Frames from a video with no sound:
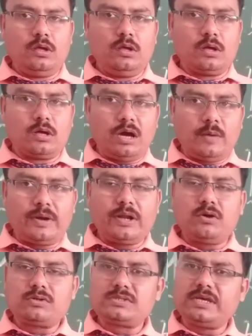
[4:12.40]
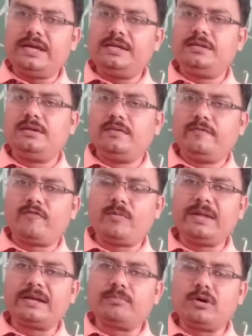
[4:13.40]
carbon dioxide from
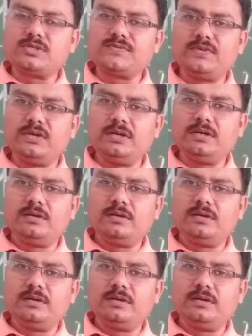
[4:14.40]
the atmosphere,